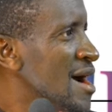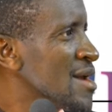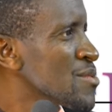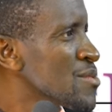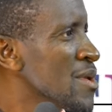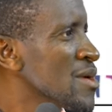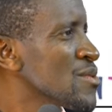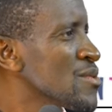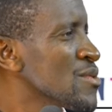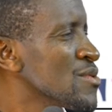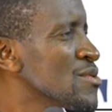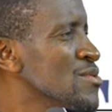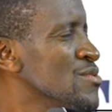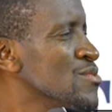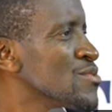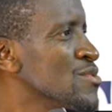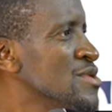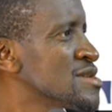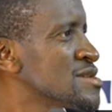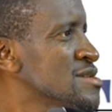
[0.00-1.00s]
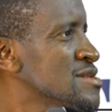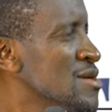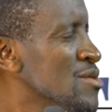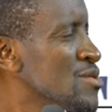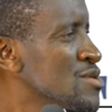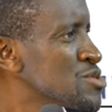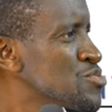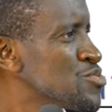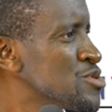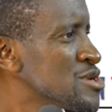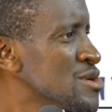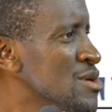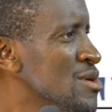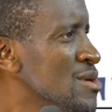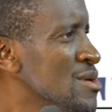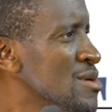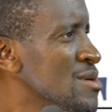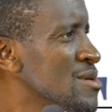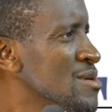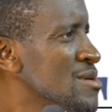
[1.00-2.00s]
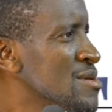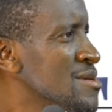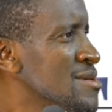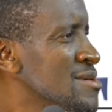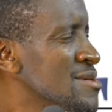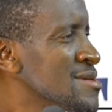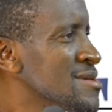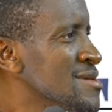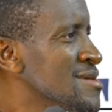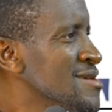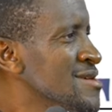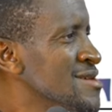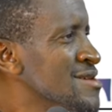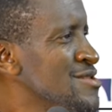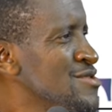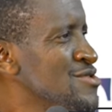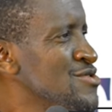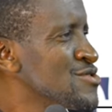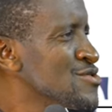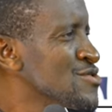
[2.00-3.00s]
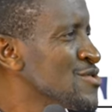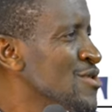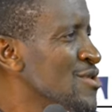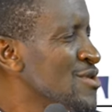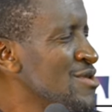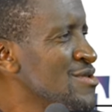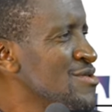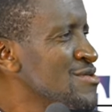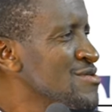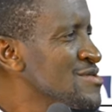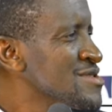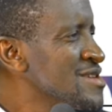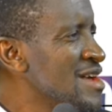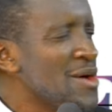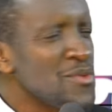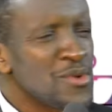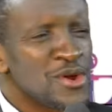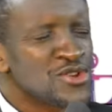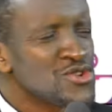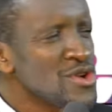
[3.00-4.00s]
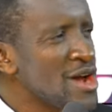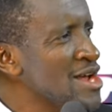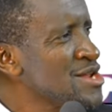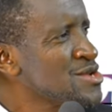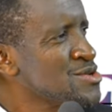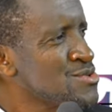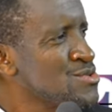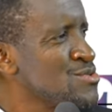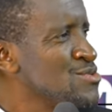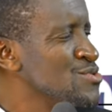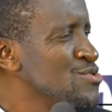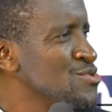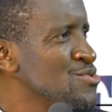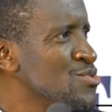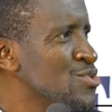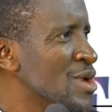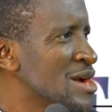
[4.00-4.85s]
And when we reach the hospital, we try to do